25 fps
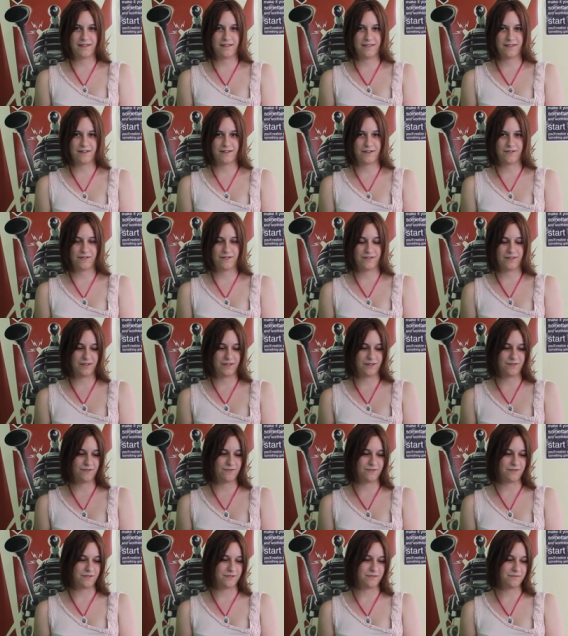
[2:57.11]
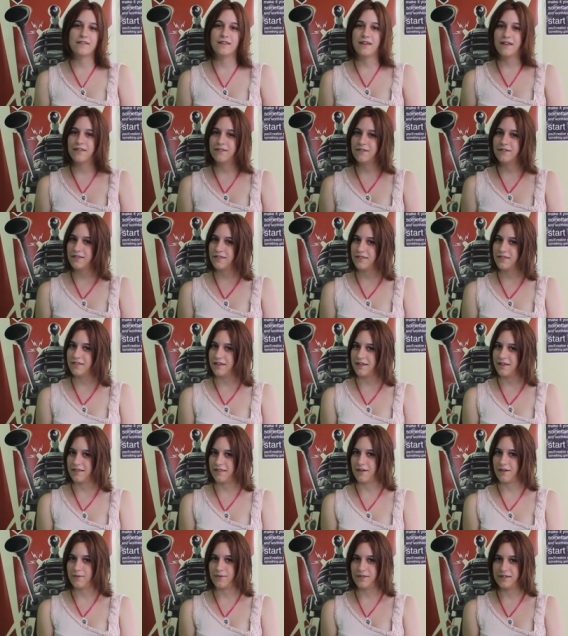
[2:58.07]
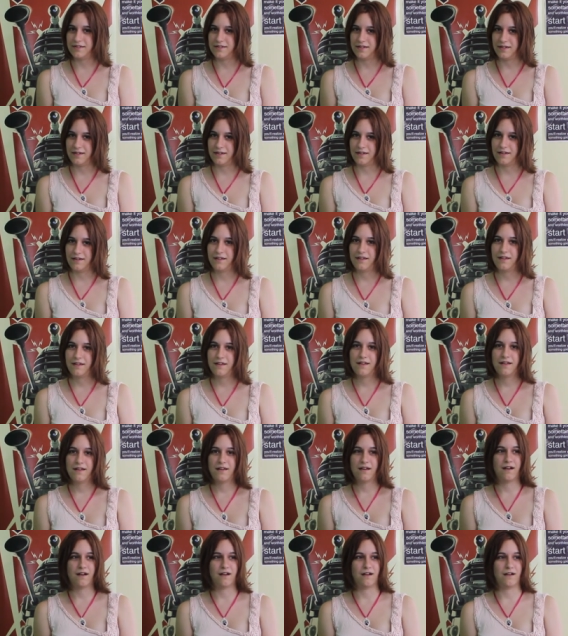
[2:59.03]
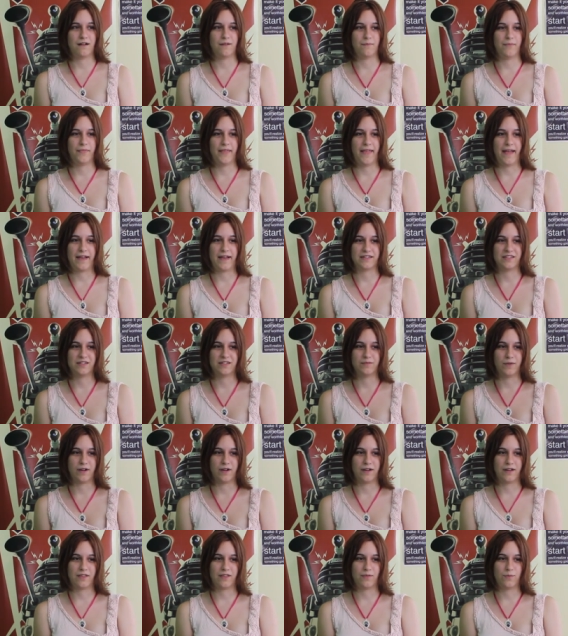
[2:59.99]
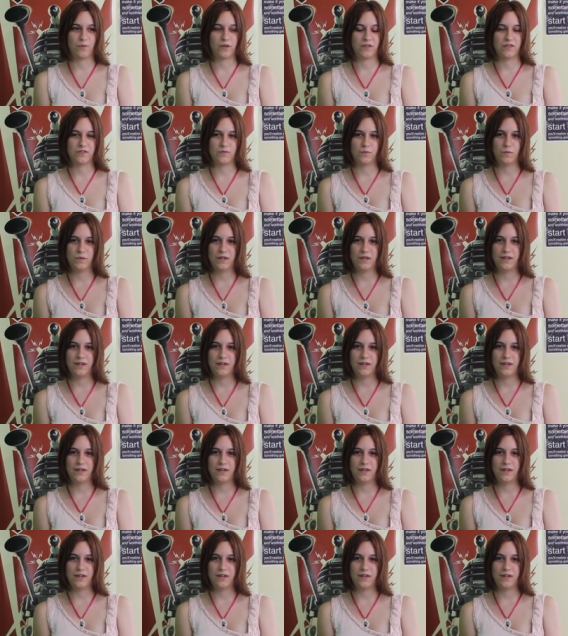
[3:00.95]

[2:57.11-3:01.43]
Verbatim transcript: they look really cool. The other thing that we did um, last month was